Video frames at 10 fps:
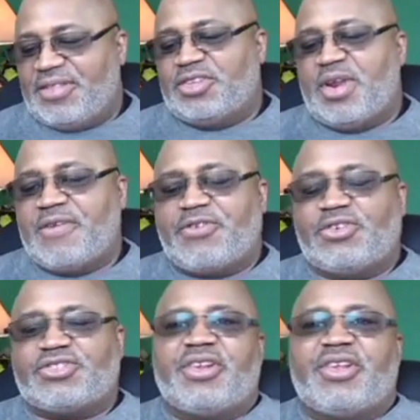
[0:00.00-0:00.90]
this when I
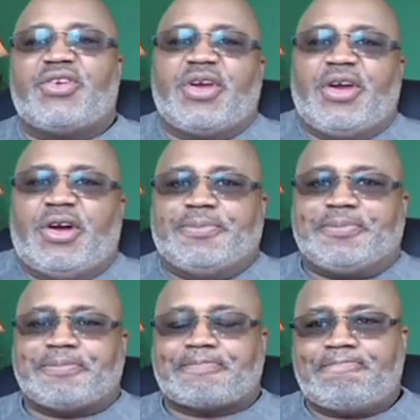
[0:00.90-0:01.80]
first started a year
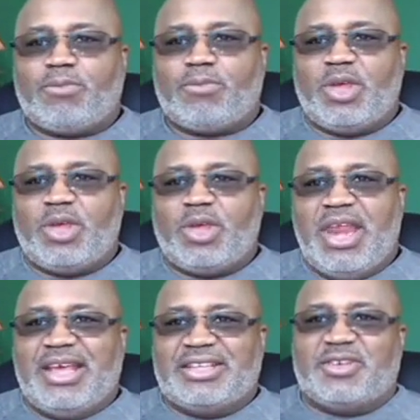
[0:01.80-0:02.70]
ago, and I
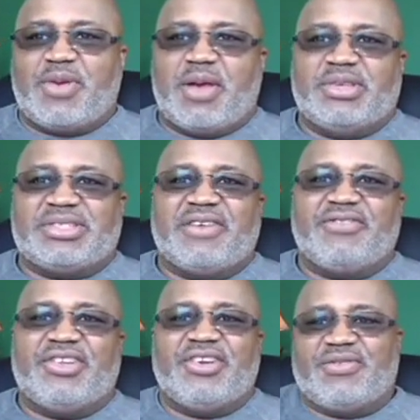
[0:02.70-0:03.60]
guess I'll probably say it
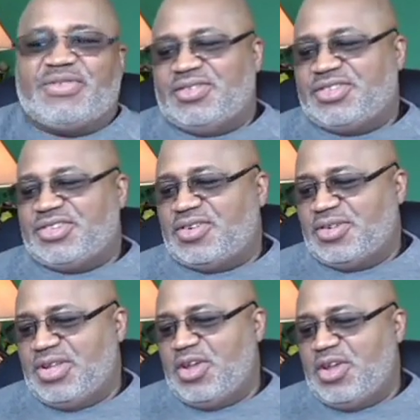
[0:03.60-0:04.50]
every year till
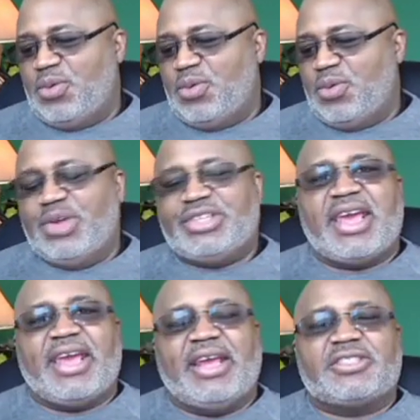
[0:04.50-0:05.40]
till we
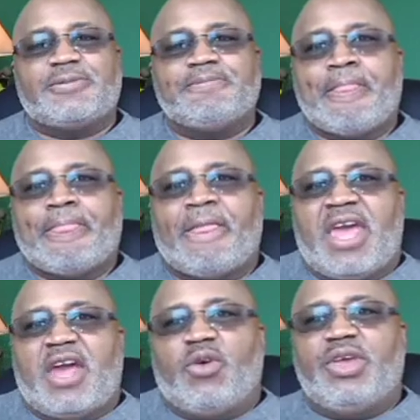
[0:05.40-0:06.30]
change,
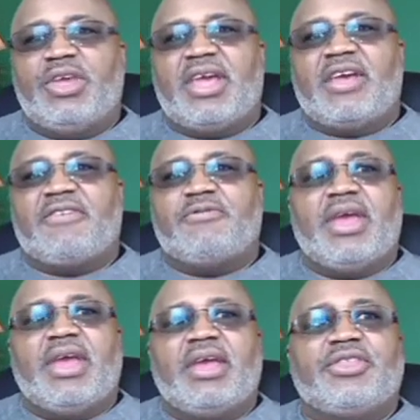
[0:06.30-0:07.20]
that we have
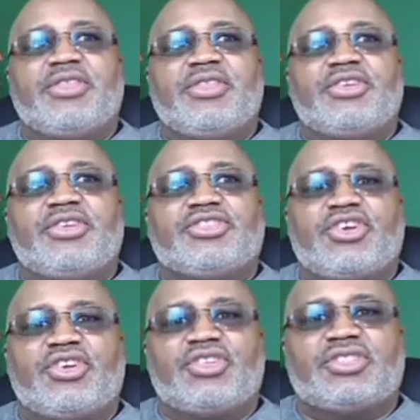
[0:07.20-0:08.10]
made the
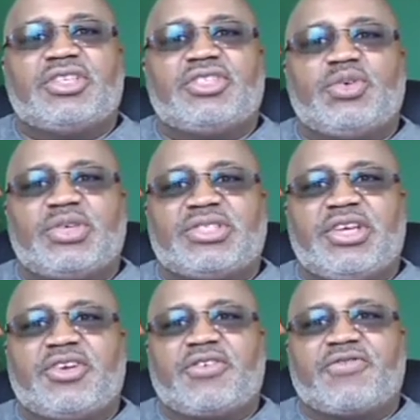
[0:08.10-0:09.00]
church into a
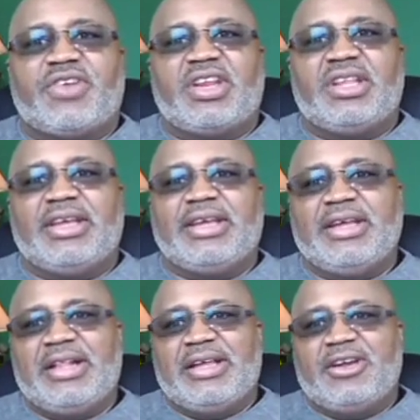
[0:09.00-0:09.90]

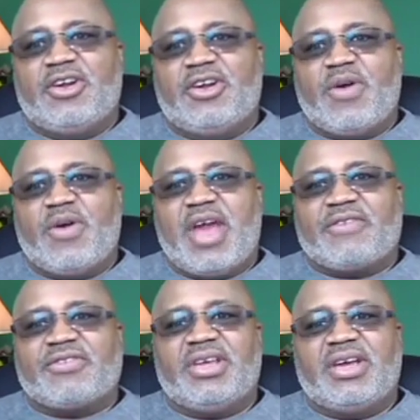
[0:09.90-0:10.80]
seeker-friendly, go after
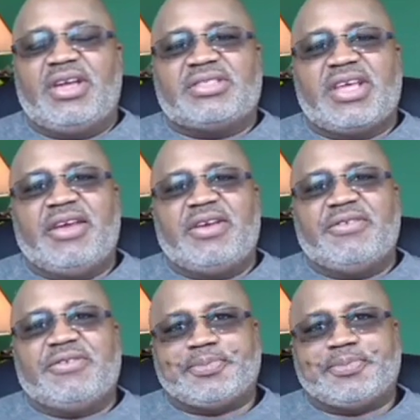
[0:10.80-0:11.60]
the unsaved,